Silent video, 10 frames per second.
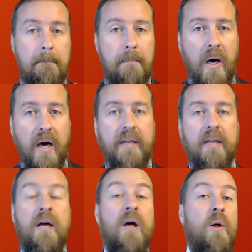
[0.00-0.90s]
But
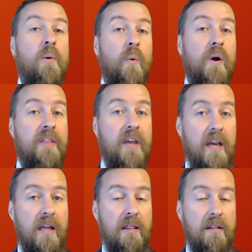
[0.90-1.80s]

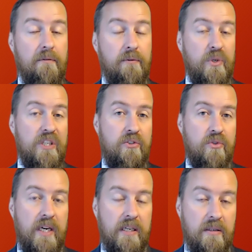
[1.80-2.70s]
within the free
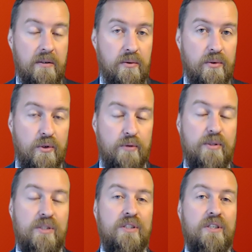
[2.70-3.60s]
trade
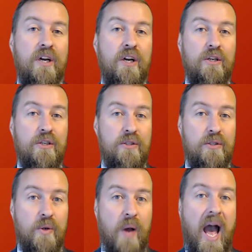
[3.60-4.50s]
groups,
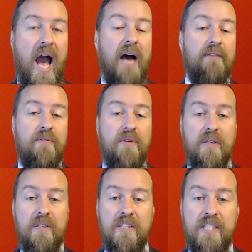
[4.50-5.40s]
you have
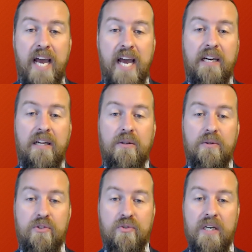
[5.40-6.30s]
the
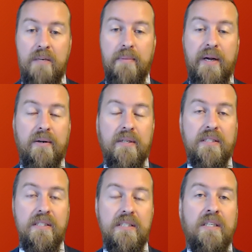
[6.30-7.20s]
technical trade
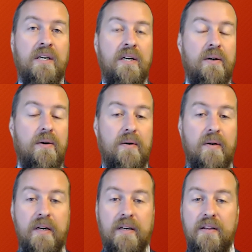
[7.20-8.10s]
barriers
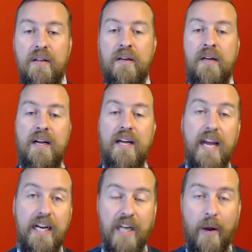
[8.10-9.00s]
or the
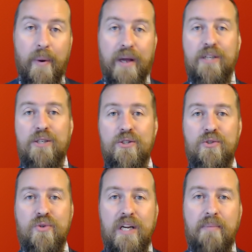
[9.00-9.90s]
indirect
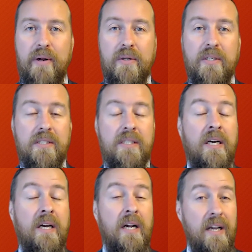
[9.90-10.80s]
trade barriers.
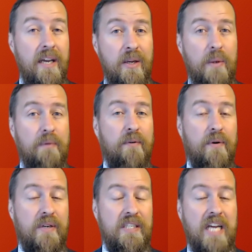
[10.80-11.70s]
It could,
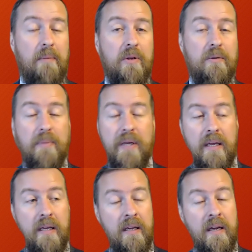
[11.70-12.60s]
for example,
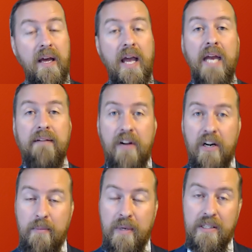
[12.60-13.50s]
be
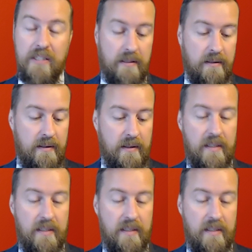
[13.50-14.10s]
environmental